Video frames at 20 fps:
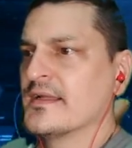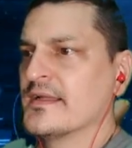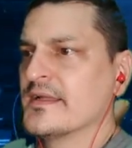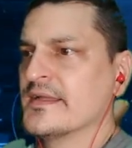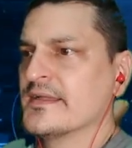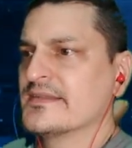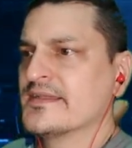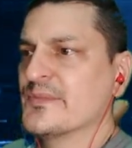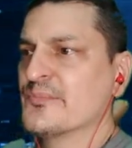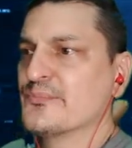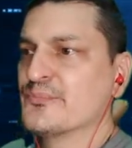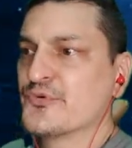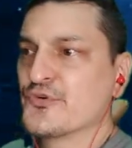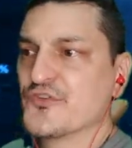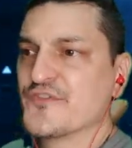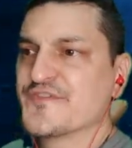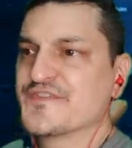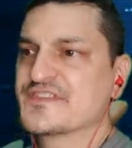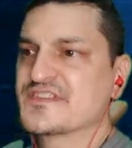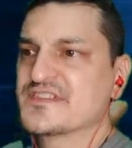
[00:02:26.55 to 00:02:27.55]
It
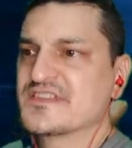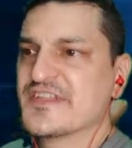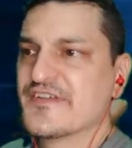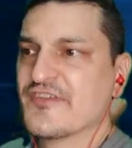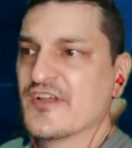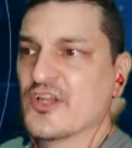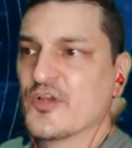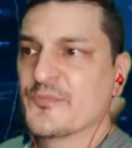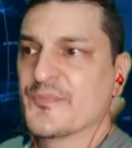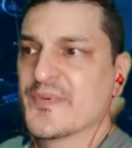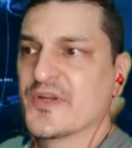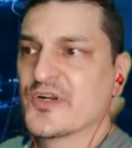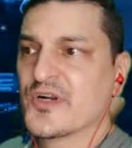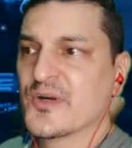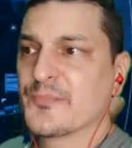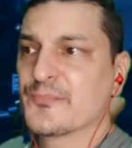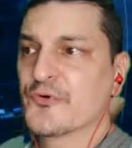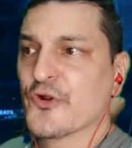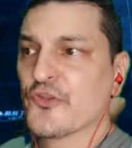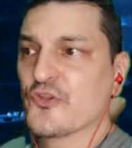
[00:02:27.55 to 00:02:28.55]
improves
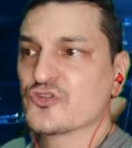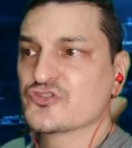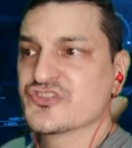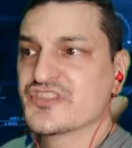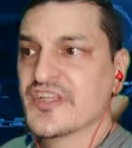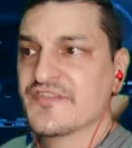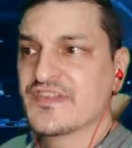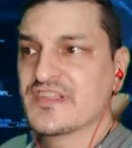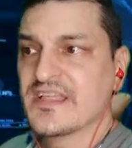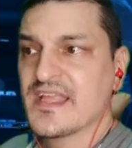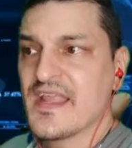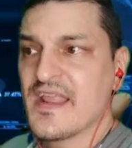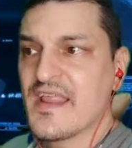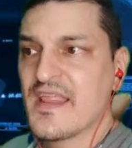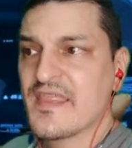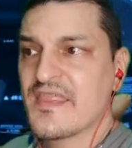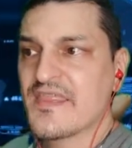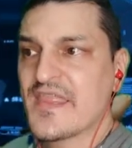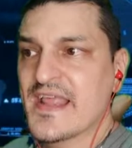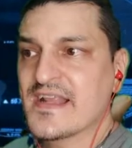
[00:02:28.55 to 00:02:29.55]
developer productivity
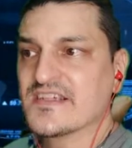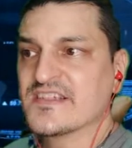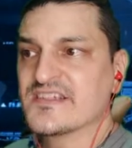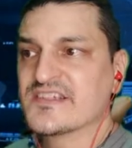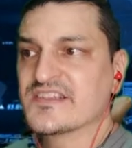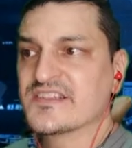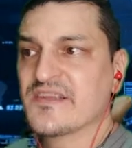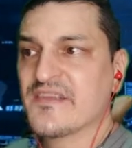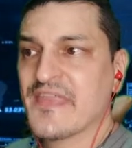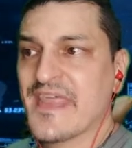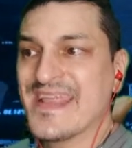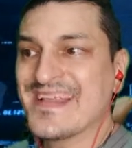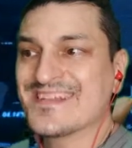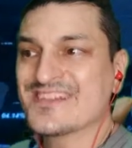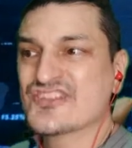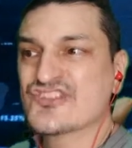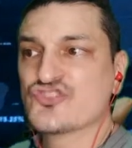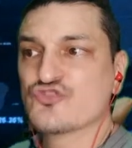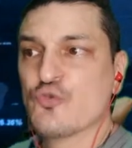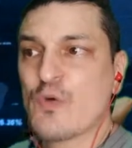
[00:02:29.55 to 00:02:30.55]
thanks
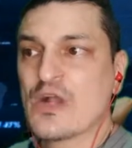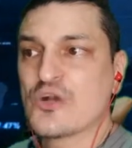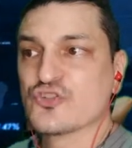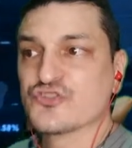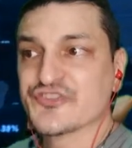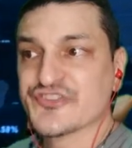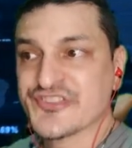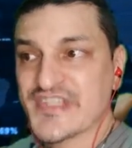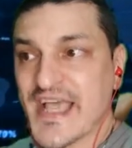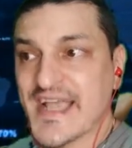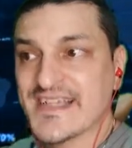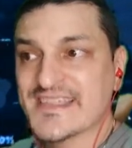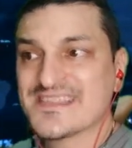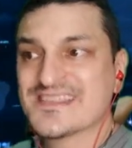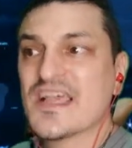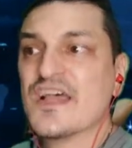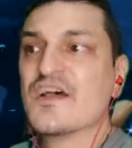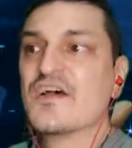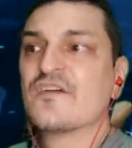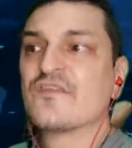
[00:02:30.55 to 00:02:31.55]
to a concise,
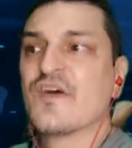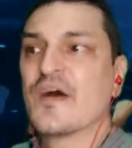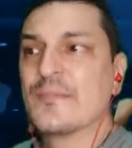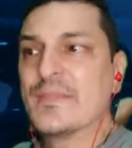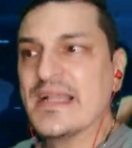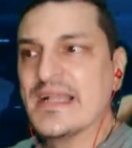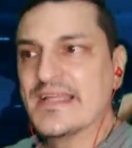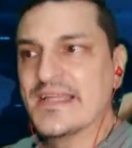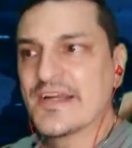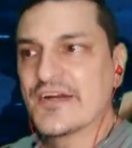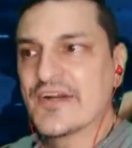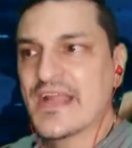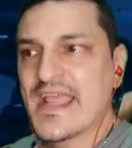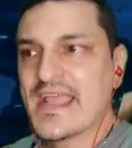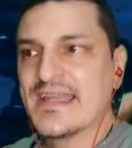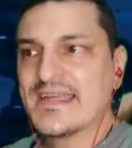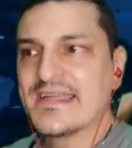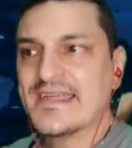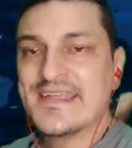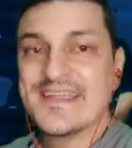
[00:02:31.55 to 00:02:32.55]
familiar,
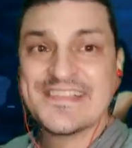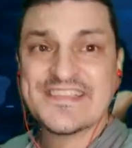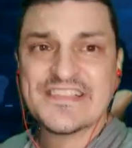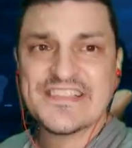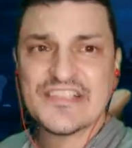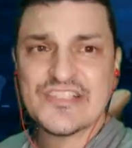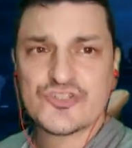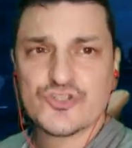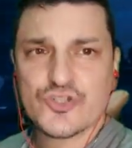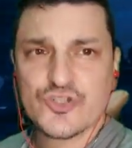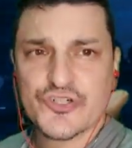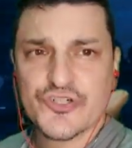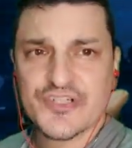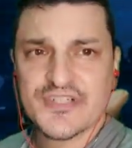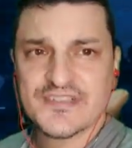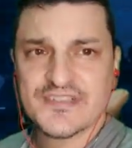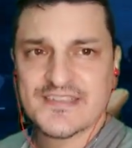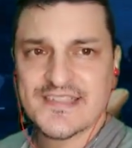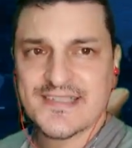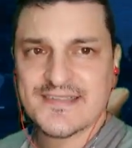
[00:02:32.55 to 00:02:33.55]
and easy to
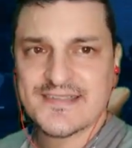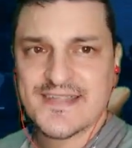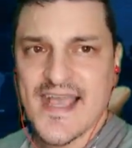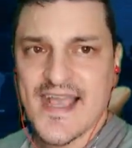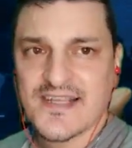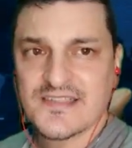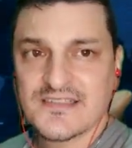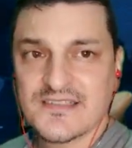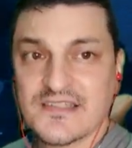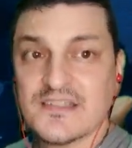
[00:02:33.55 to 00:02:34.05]
learn syntax.